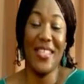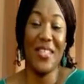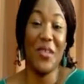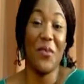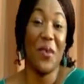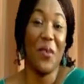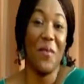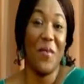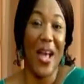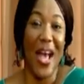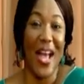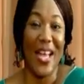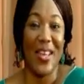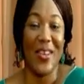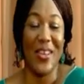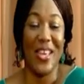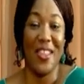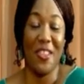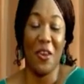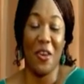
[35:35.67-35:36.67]
So we're
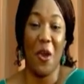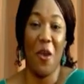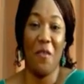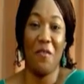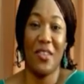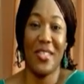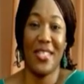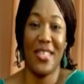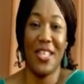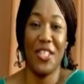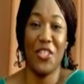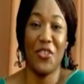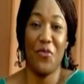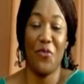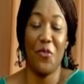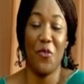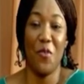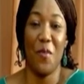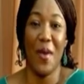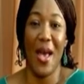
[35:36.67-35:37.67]
back in the conversation
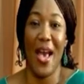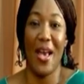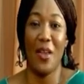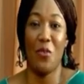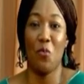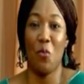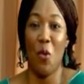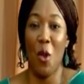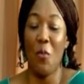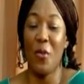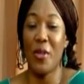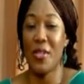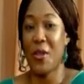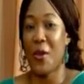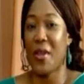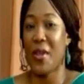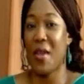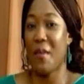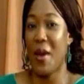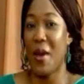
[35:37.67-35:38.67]
room, and what we're
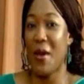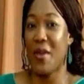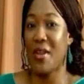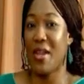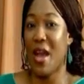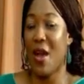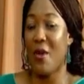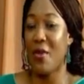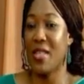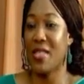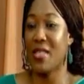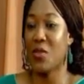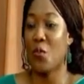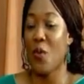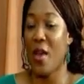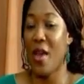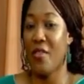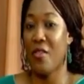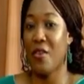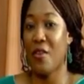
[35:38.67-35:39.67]
talking about now is
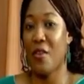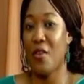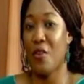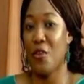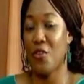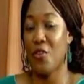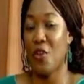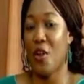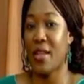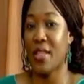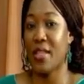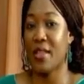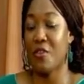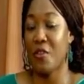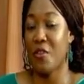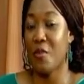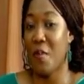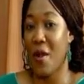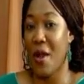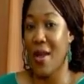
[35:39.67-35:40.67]
whether or not
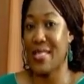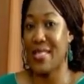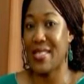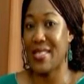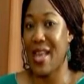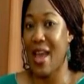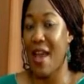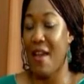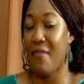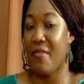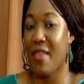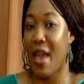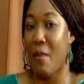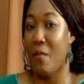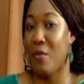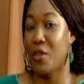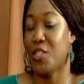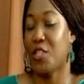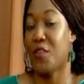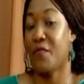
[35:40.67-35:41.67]
third parties have
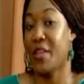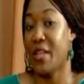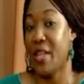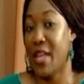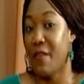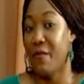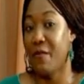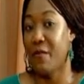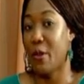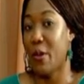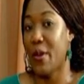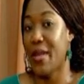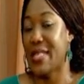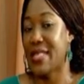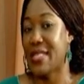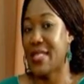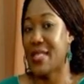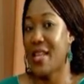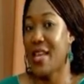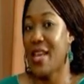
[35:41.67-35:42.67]
that much of an
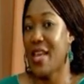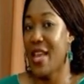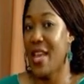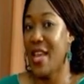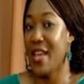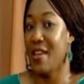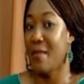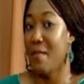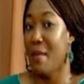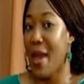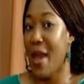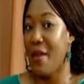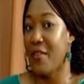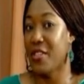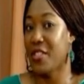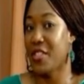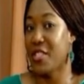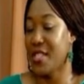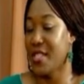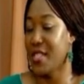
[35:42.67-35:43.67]
influence in
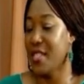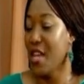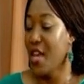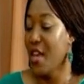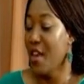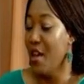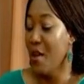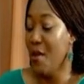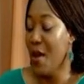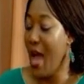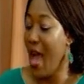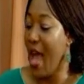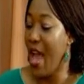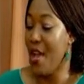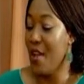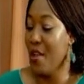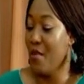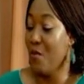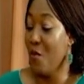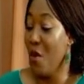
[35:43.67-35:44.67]
marriages.
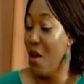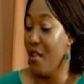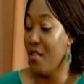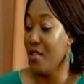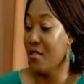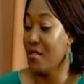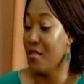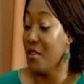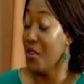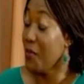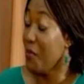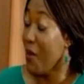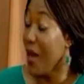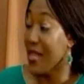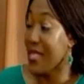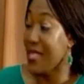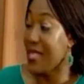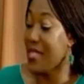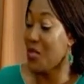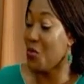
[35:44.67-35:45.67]
Well, third
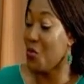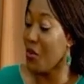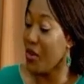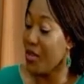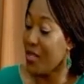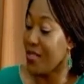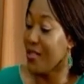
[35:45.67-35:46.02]
parties, we're